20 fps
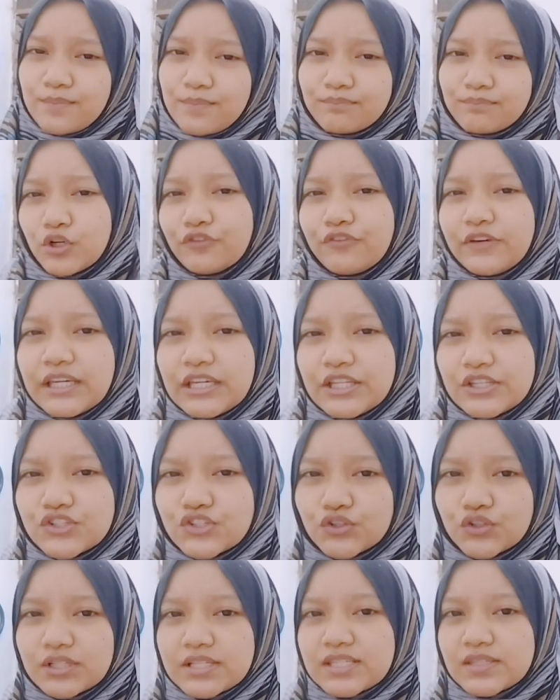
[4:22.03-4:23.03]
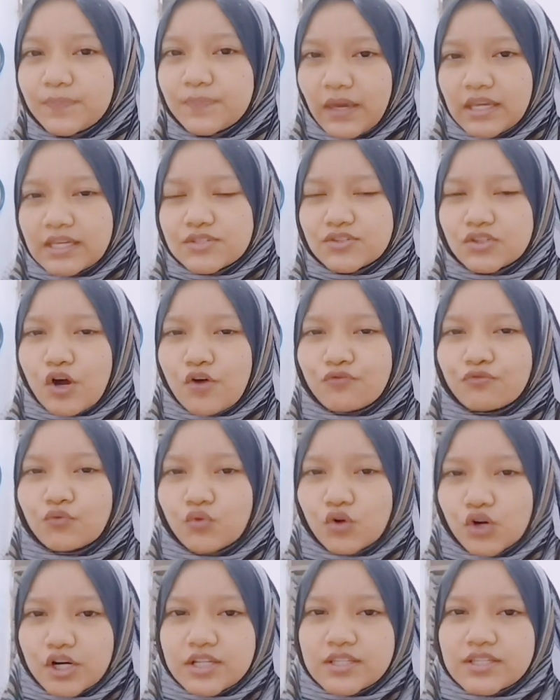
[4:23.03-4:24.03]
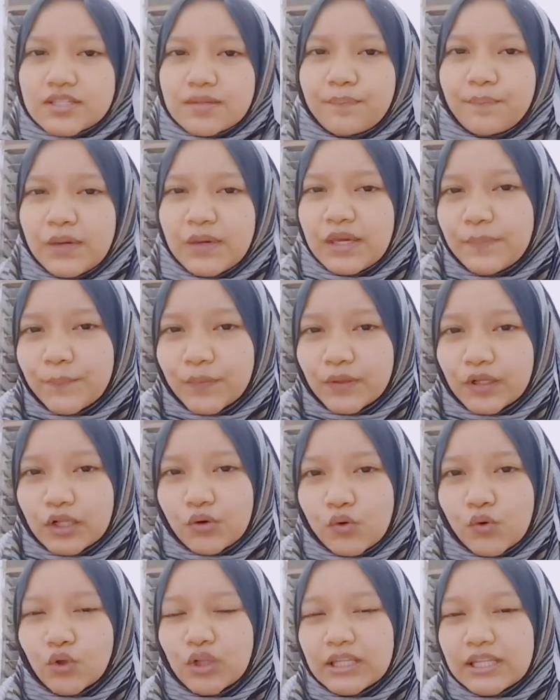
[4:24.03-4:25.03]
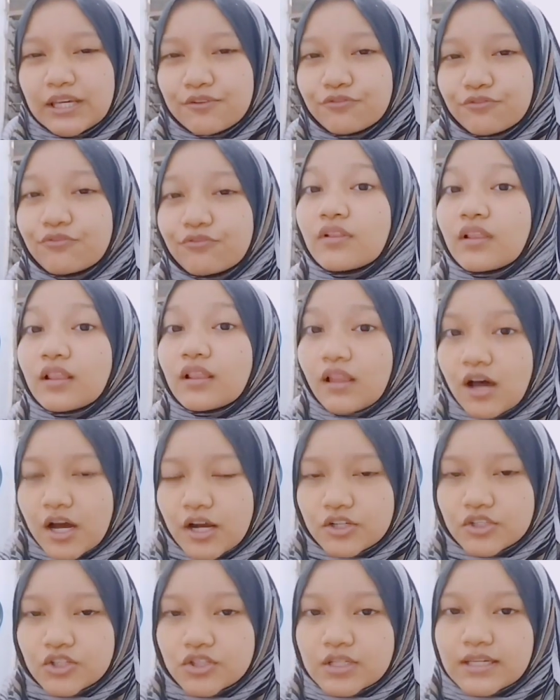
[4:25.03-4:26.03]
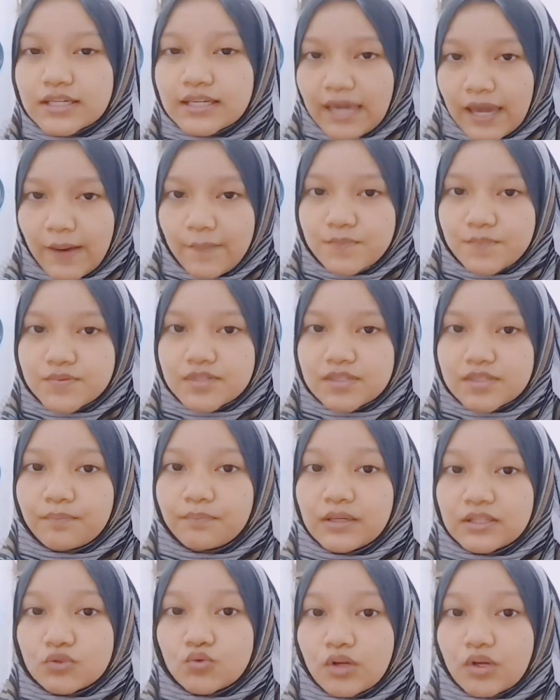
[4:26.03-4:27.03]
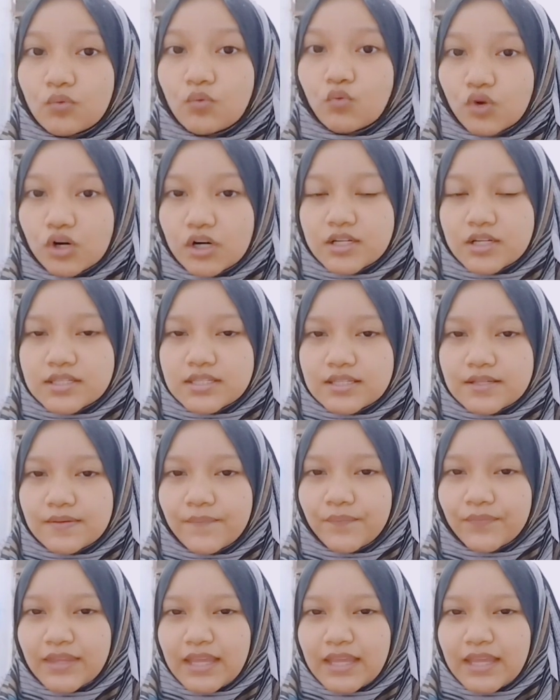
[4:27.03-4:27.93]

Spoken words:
Moving into the space of words, people who leave large gaps between words